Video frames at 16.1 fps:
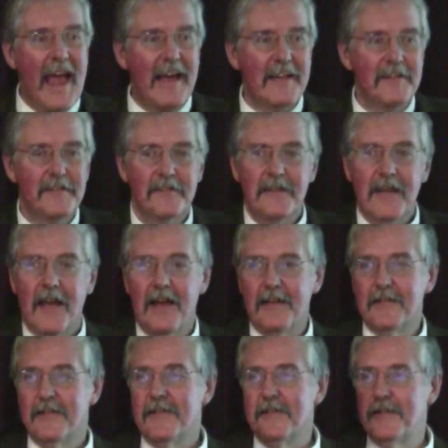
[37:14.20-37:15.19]
As
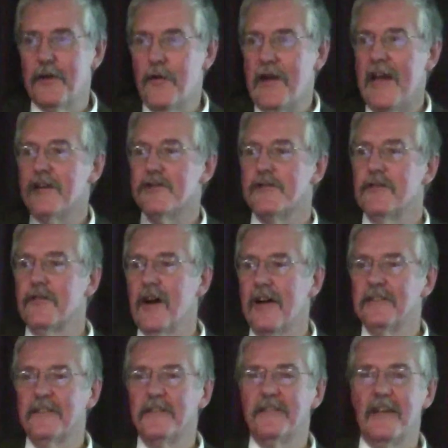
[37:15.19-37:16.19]
the donation of
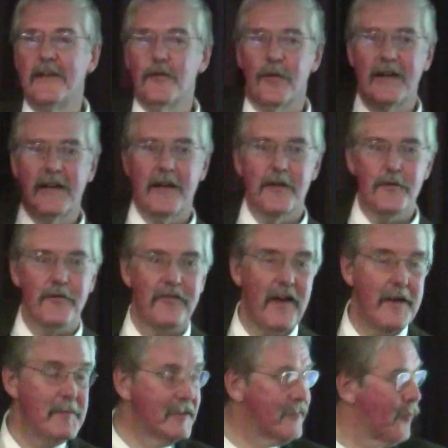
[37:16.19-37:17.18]
Constantine or any other
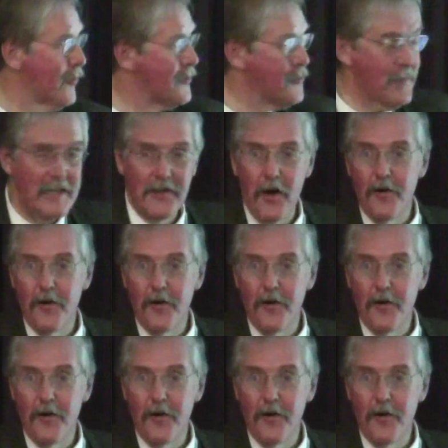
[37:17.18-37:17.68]
famous forgery